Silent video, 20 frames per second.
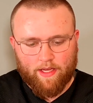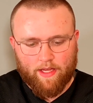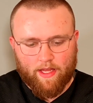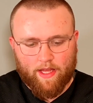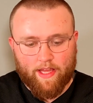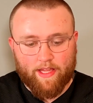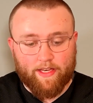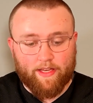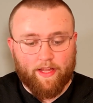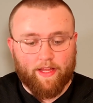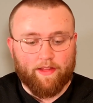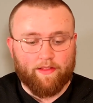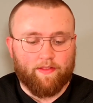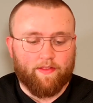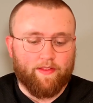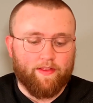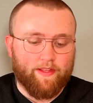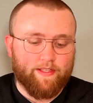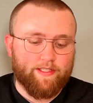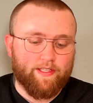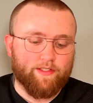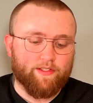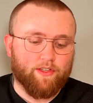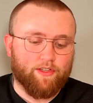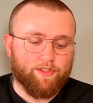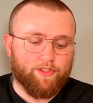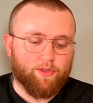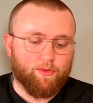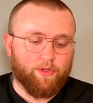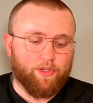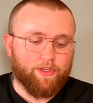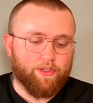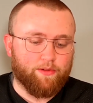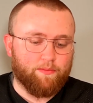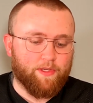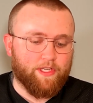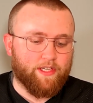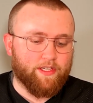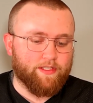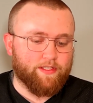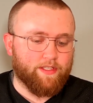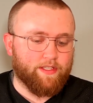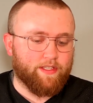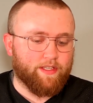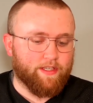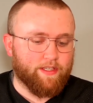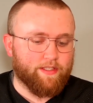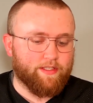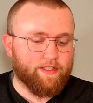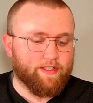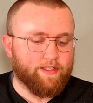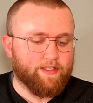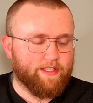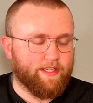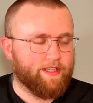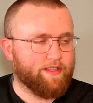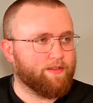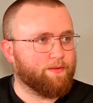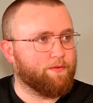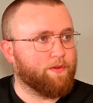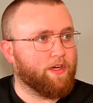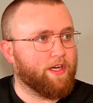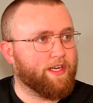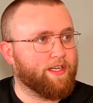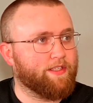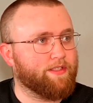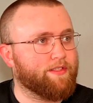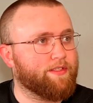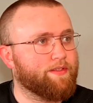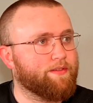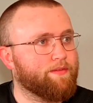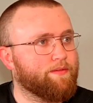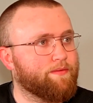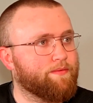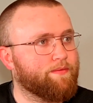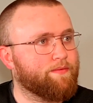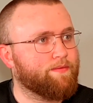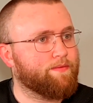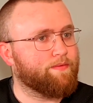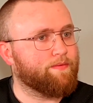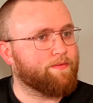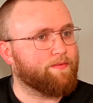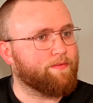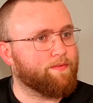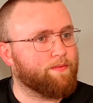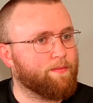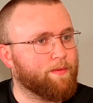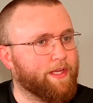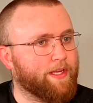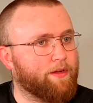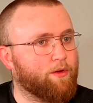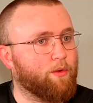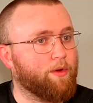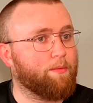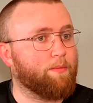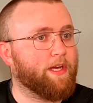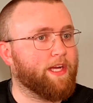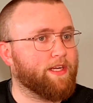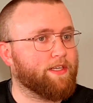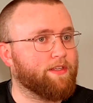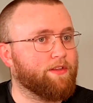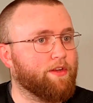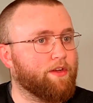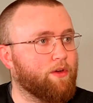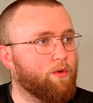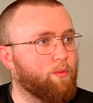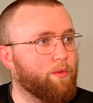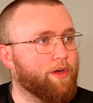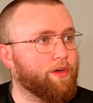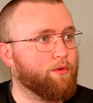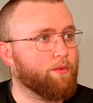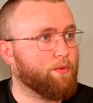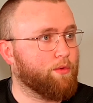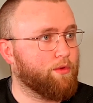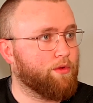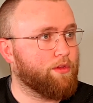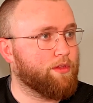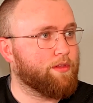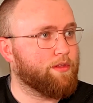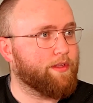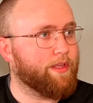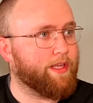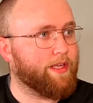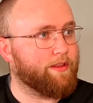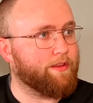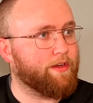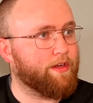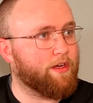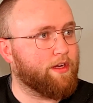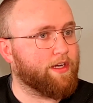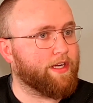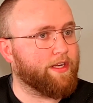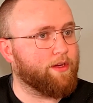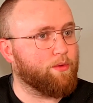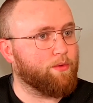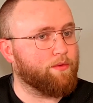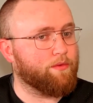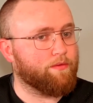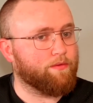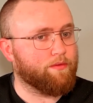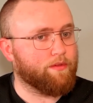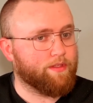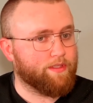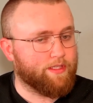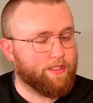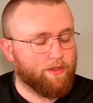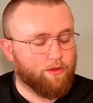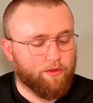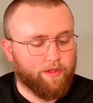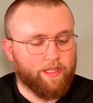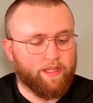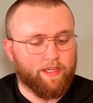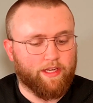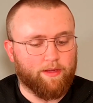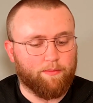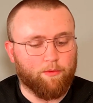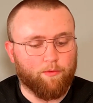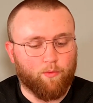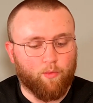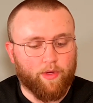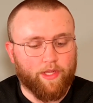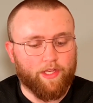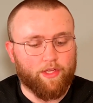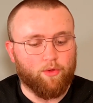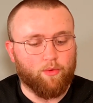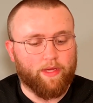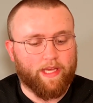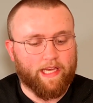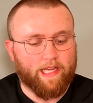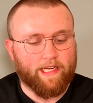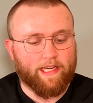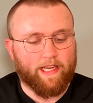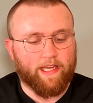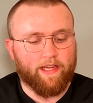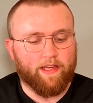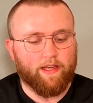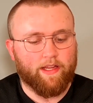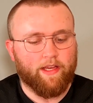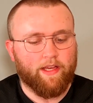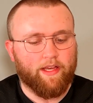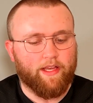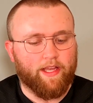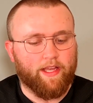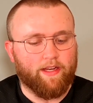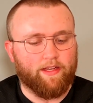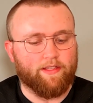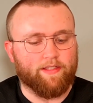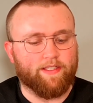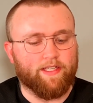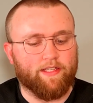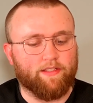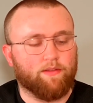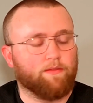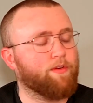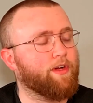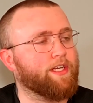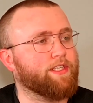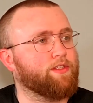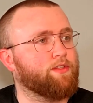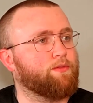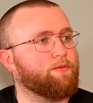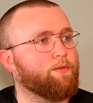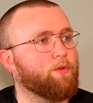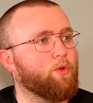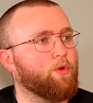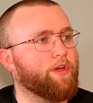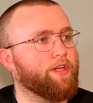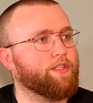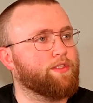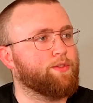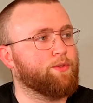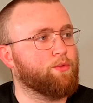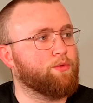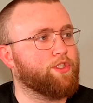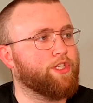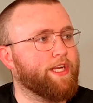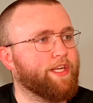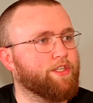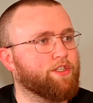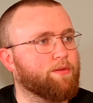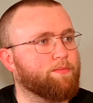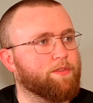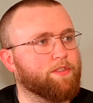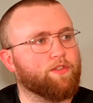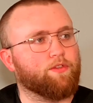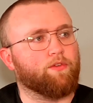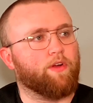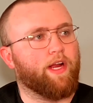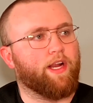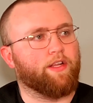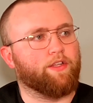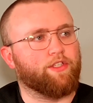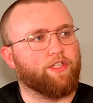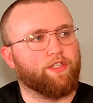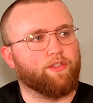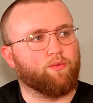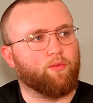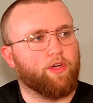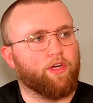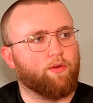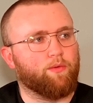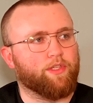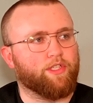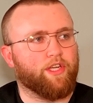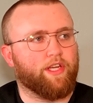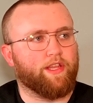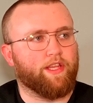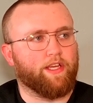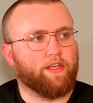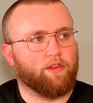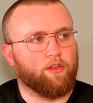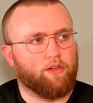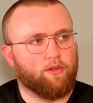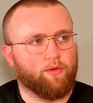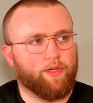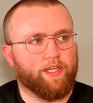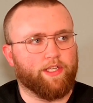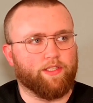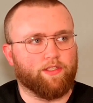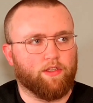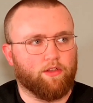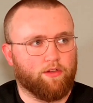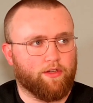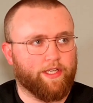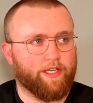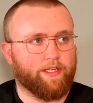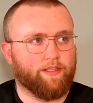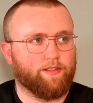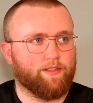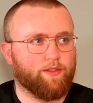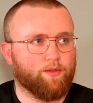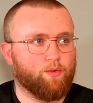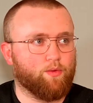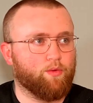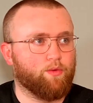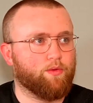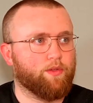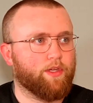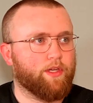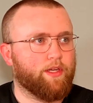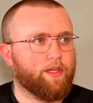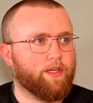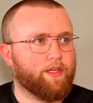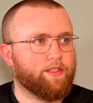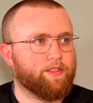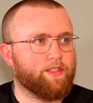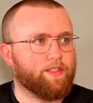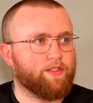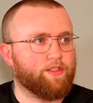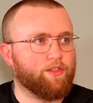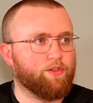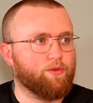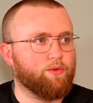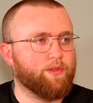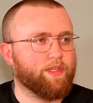This is also good because it does incentivize, like going back to the no winner rule, and the knockout is the only type of win you can get. It incentivizes Floyd to change up his strategy as well, which I think Logan is looking to do